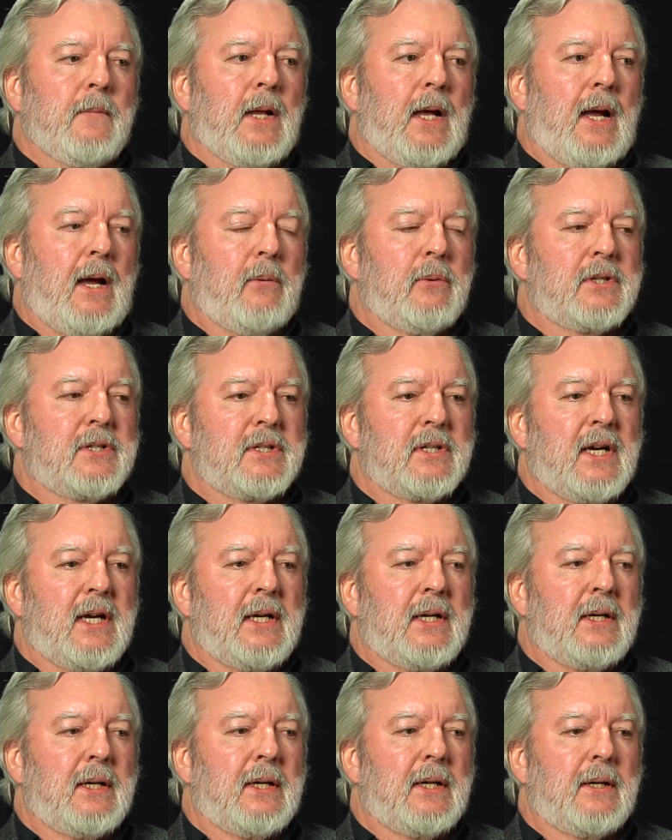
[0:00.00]
I would
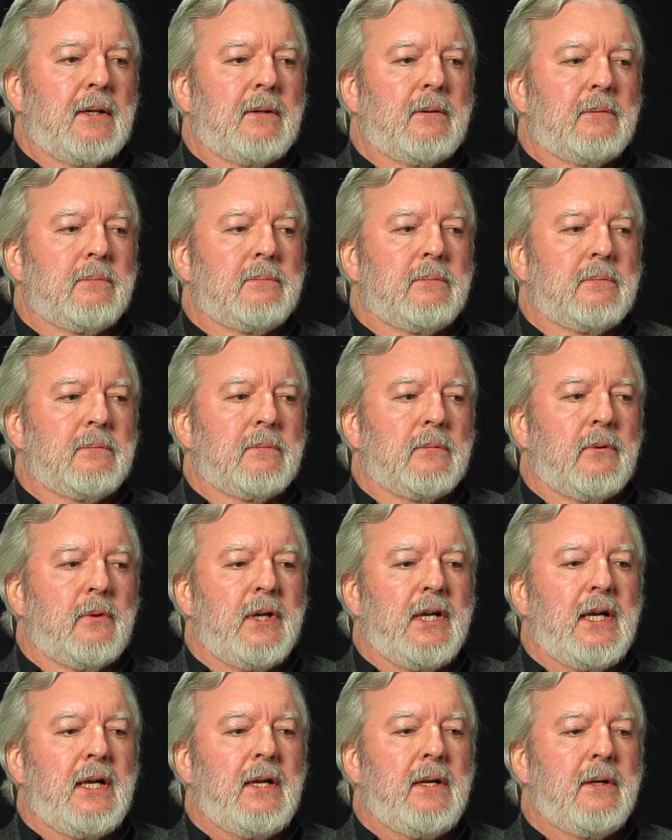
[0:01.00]
say
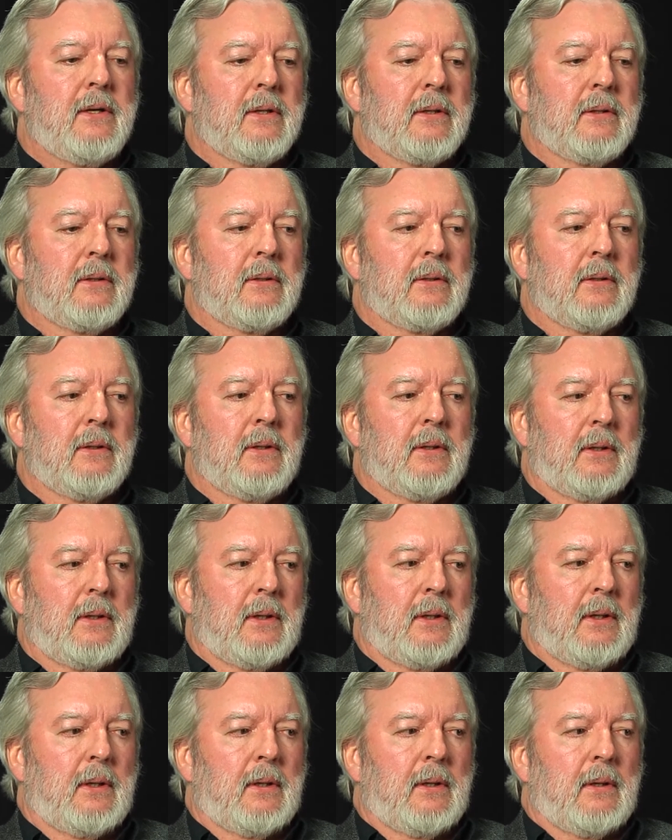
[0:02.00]
read
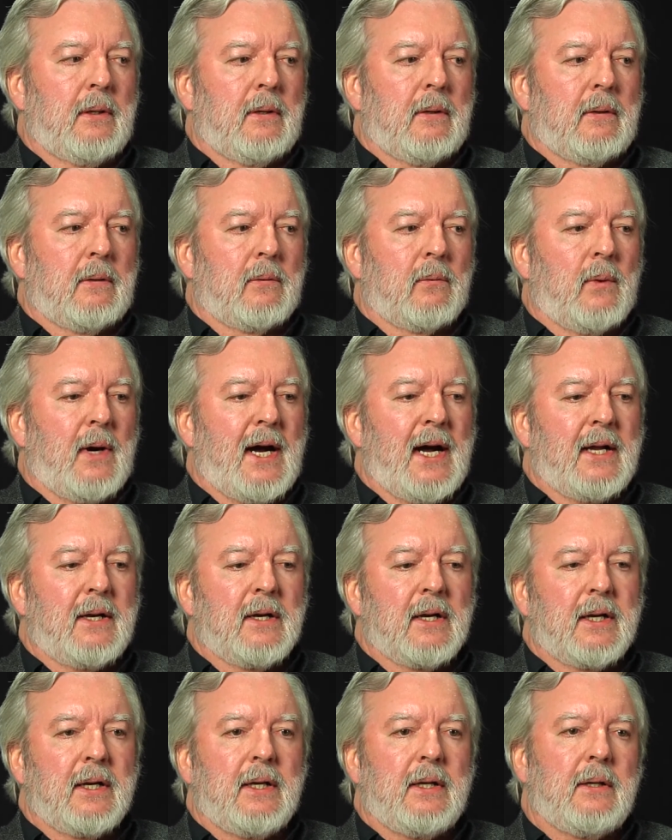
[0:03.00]

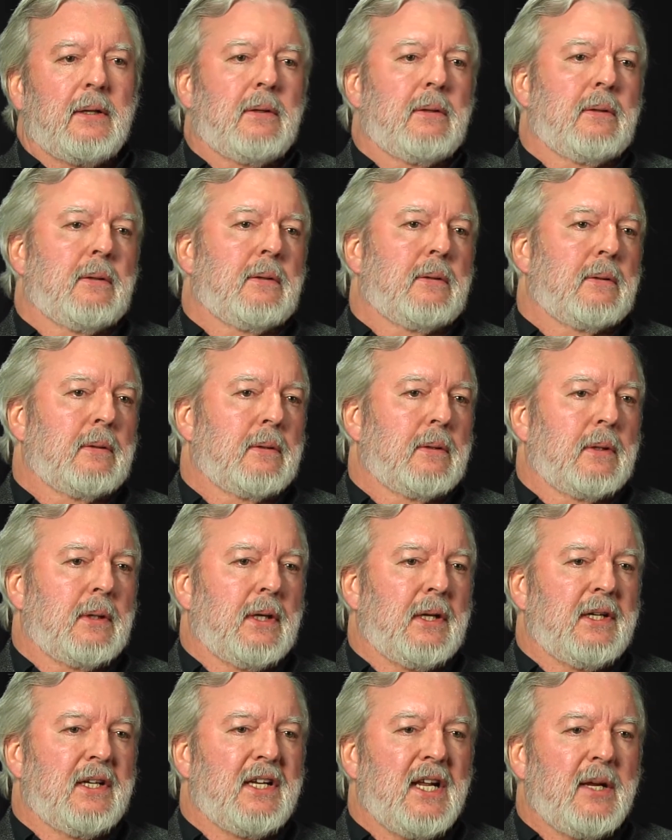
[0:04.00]
widely
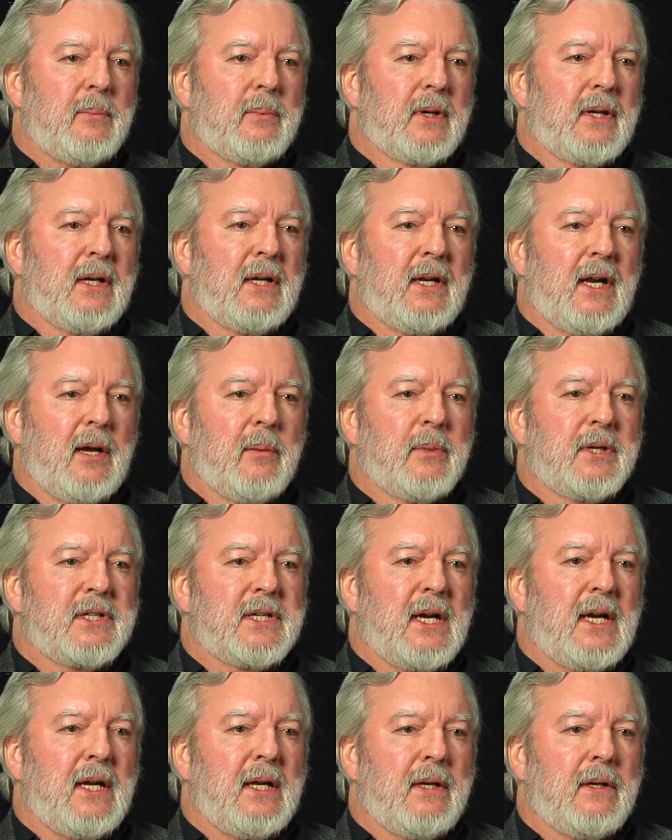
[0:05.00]
and deeply and
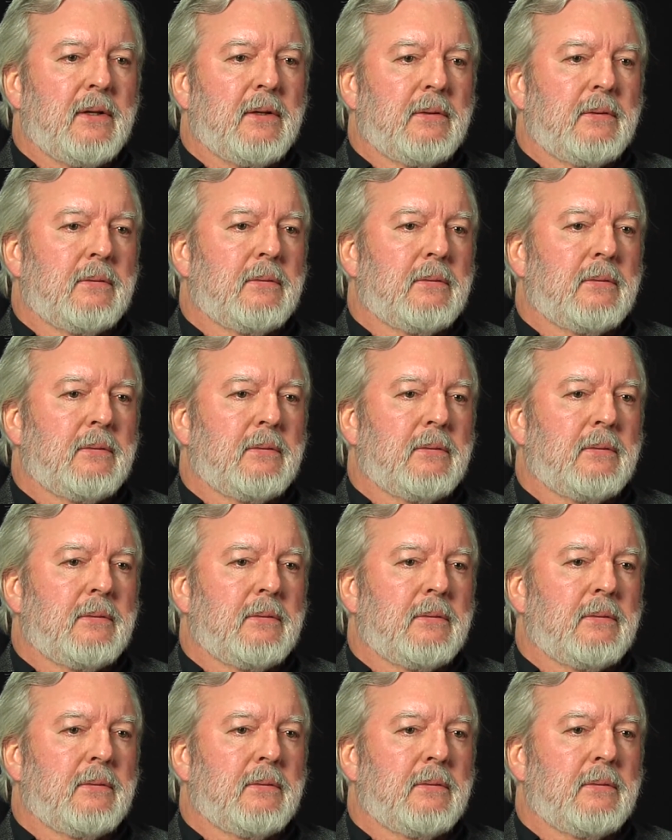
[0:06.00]
imitate.